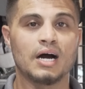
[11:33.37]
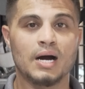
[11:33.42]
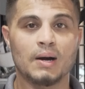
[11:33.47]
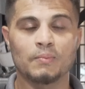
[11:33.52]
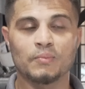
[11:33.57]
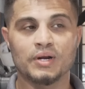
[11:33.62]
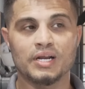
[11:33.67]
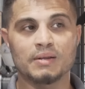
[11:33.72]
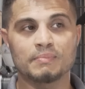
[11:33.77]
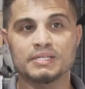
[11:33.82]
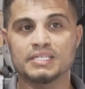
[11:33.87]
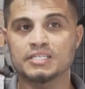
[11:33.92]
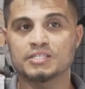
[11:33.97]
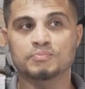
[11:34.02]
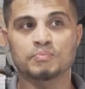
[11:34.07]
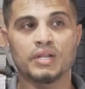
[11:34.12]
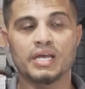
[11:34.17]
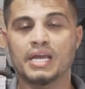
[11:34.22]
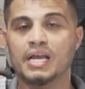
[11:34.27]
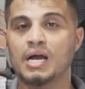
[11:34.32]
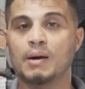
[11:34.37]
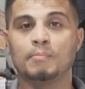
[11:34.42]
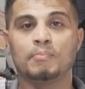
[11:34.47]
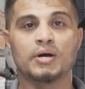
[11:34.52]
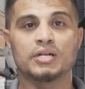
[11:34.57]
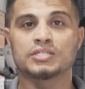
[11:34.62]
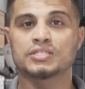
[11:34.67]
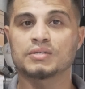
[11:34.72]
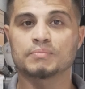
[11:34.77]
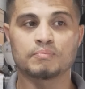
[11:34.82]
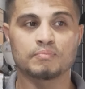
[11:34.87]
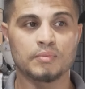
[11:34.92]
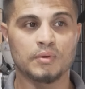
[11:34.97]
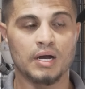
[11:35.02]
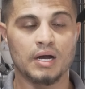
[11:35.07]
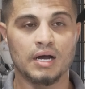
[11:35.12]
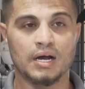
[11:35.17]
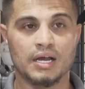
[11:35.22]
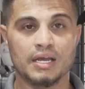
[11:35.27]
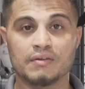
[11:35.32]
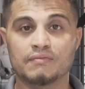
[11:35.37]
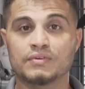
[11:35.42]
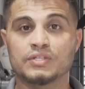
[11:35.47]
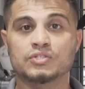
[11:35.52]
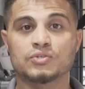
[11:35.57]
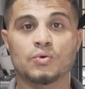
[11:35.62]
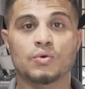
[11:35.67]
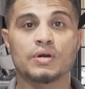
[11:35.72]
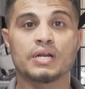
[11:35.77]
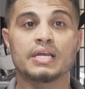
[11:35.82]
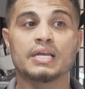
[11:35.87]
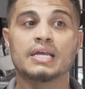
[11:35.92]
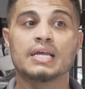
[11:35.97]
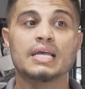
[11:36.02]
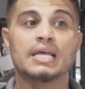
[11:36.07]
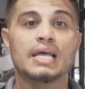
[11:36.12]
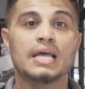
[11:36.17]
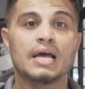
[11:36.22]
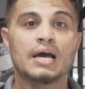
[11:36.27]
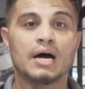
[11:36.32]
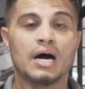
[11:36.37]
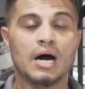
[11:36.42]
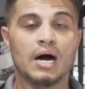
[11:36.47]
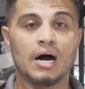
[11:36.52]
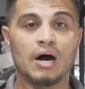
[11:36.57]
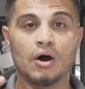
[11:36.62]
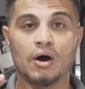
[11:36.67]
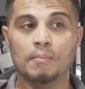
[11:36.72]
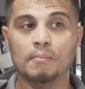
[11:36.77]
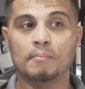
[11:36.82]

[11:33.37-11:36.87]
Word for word: Um, we're going to be displaying a bunch of uh, inventory uh,